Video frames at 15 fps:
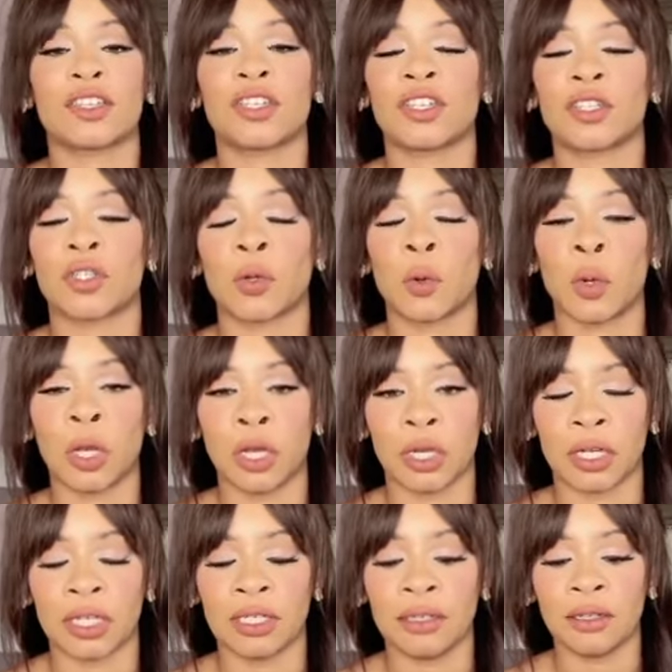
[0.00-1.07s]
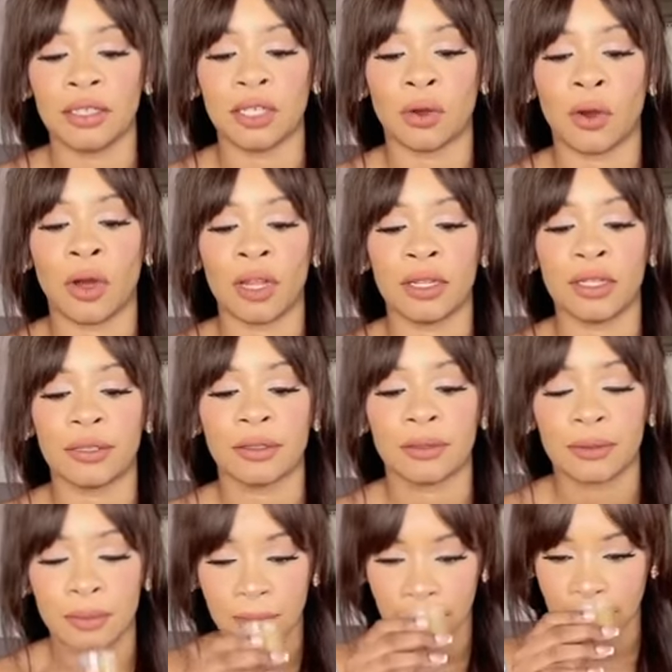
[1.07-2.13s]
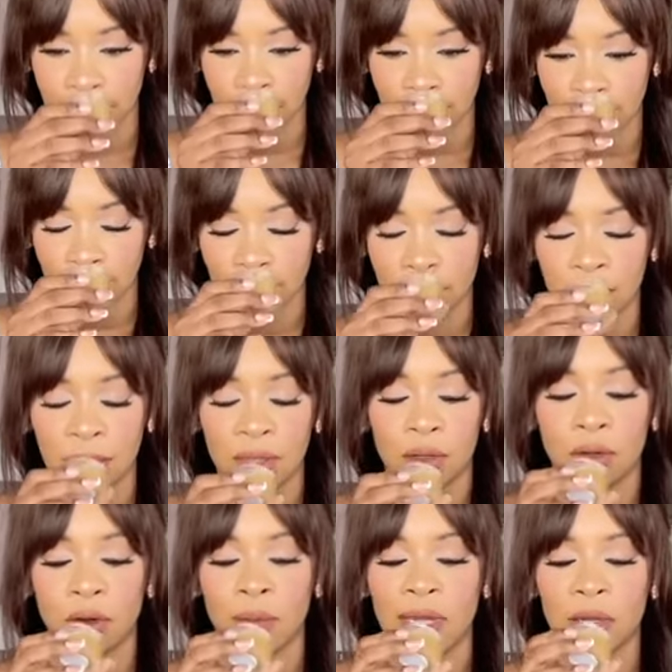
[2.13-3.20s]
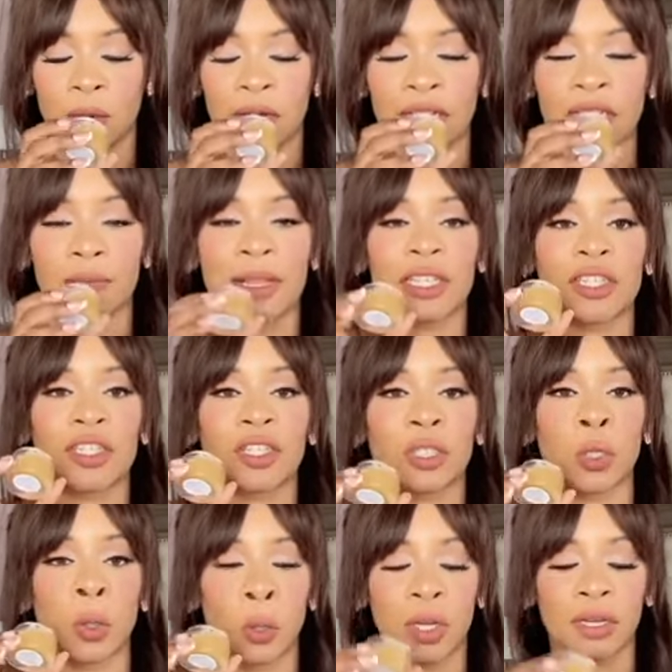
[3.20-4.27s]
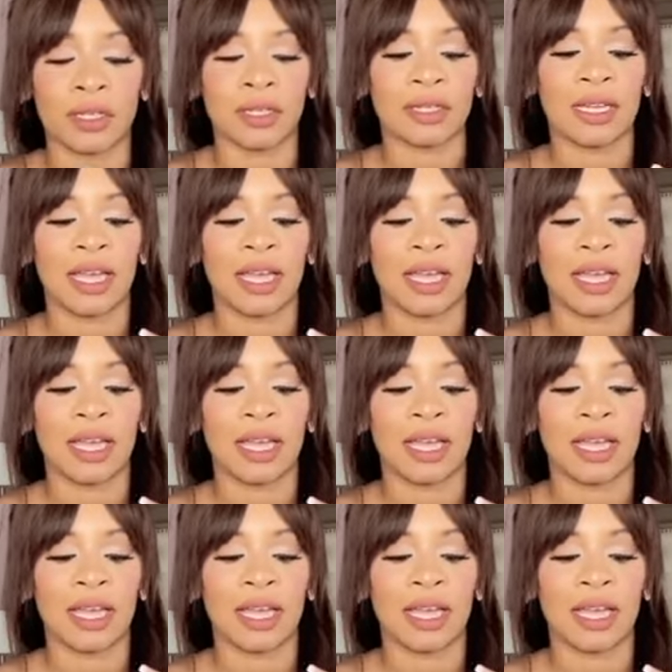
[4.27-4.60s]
so good y'all oh my god it smells so good